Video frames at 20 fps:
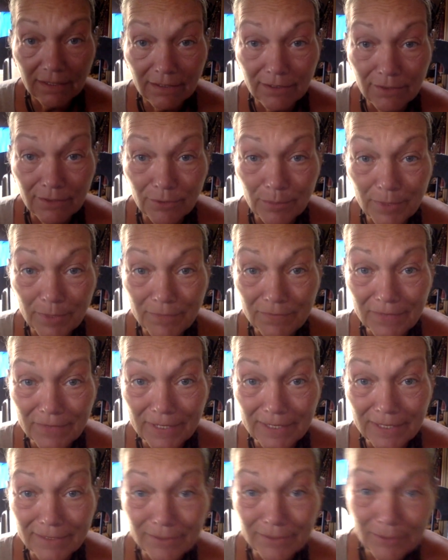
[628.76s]
under my
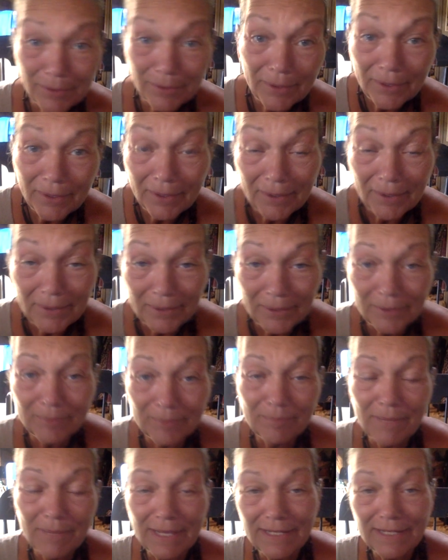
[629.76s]
feet, uh,
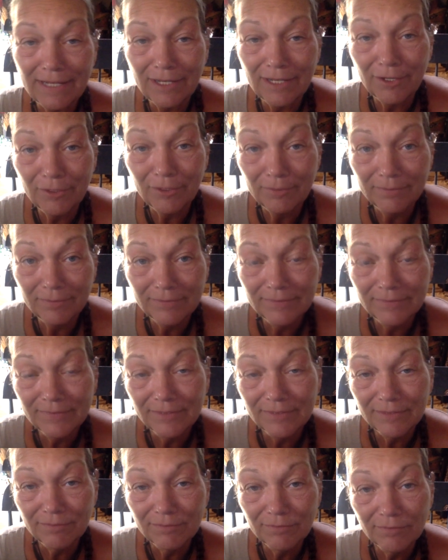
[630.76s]
making
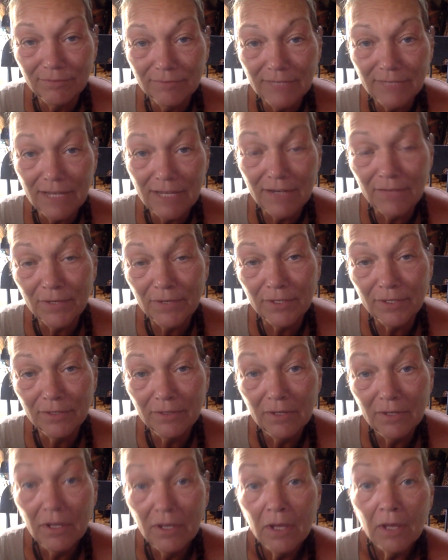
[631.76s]
a kind of a
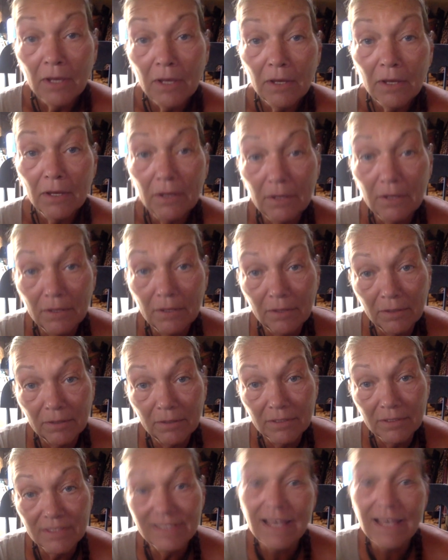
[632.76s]

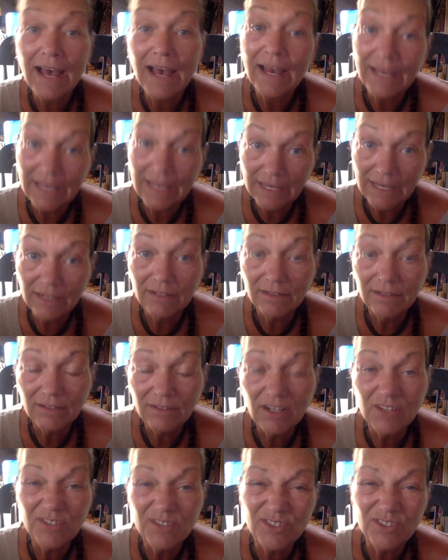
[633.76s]
sighing
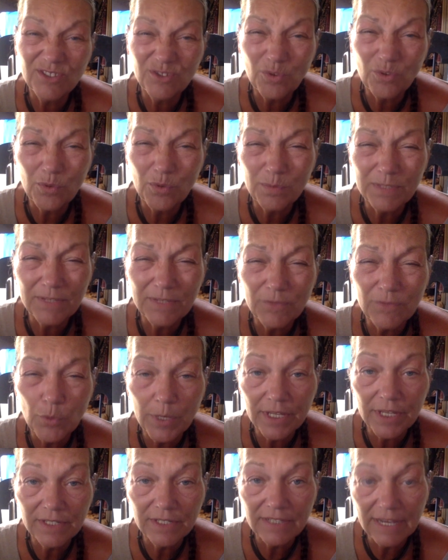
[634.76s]
because the storms have
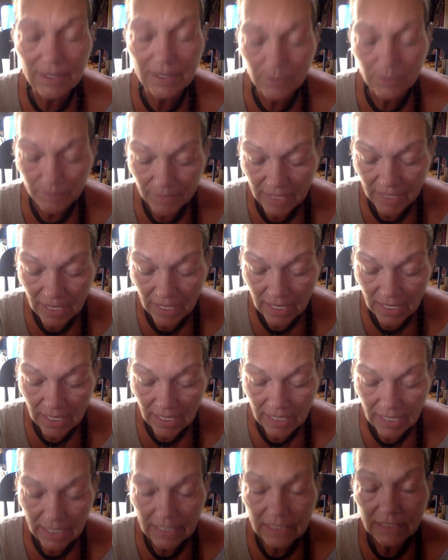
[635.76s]
quit now.
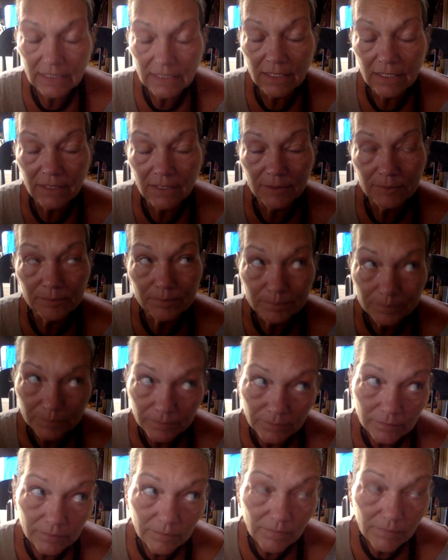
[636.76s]
And um,
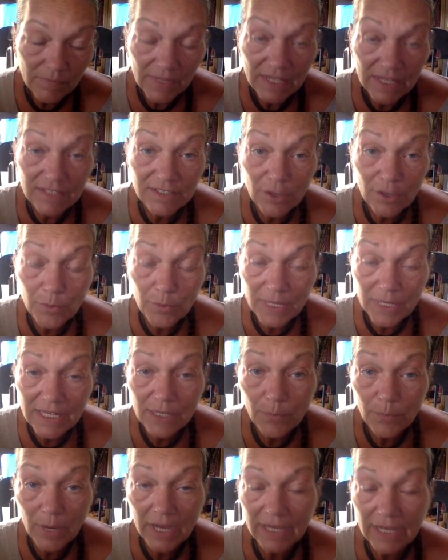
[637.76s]
so
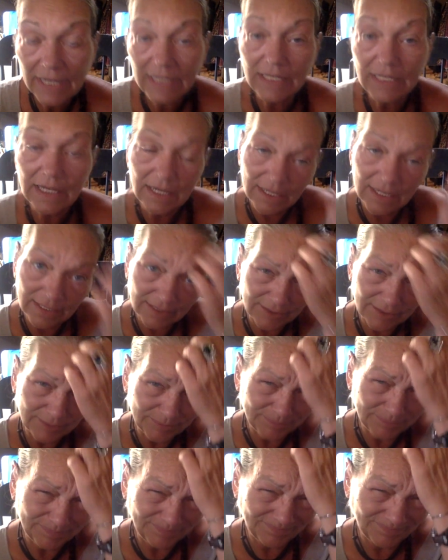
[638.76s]
anyway,
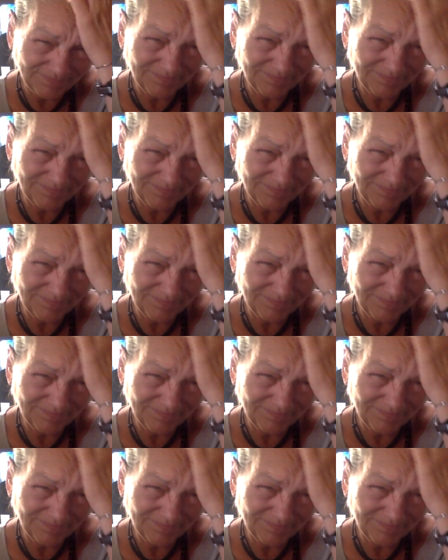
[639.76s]
um,